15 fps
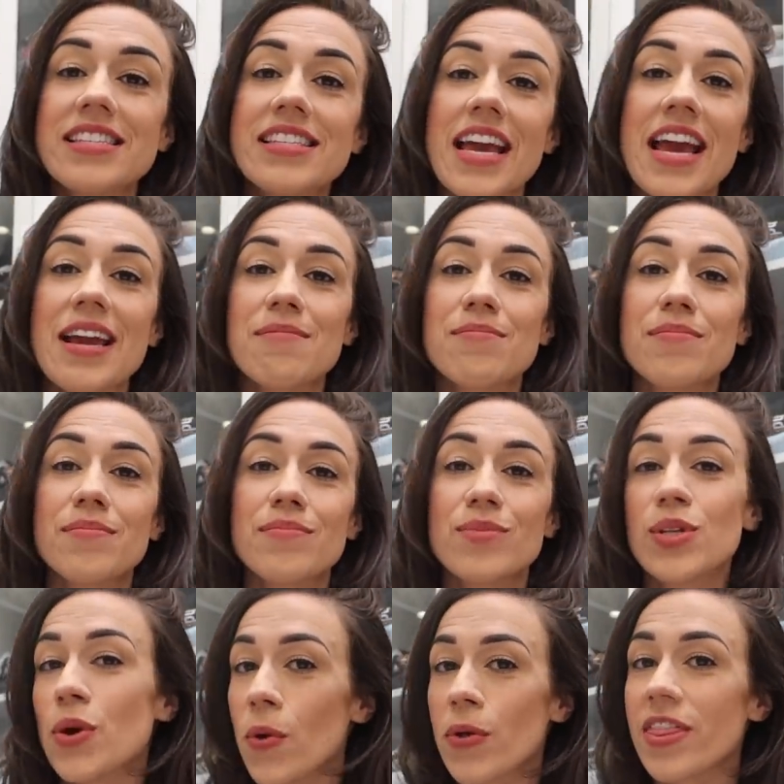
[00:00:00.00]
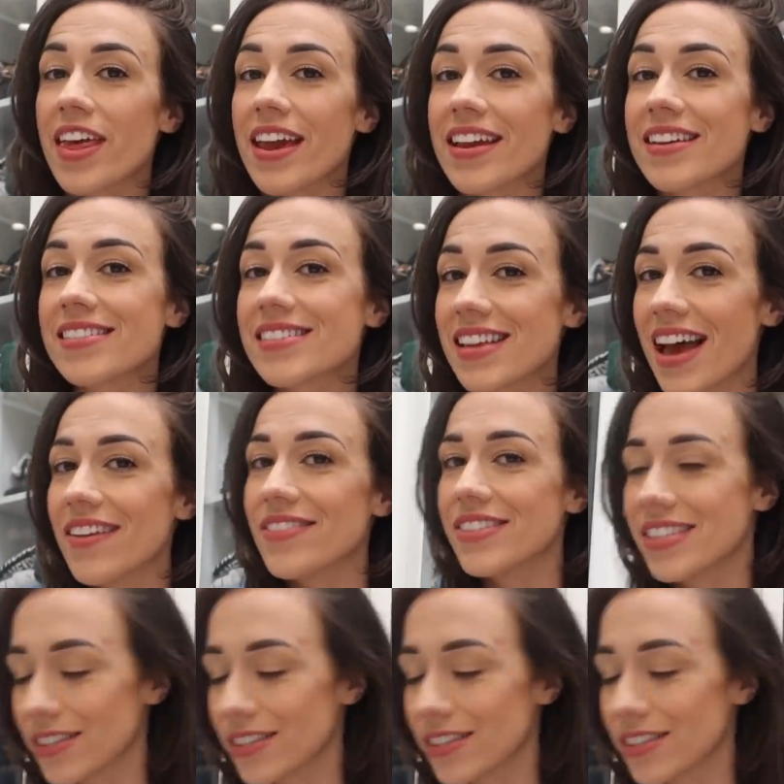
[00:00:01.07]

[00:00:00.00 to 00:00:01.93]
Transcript: same two things every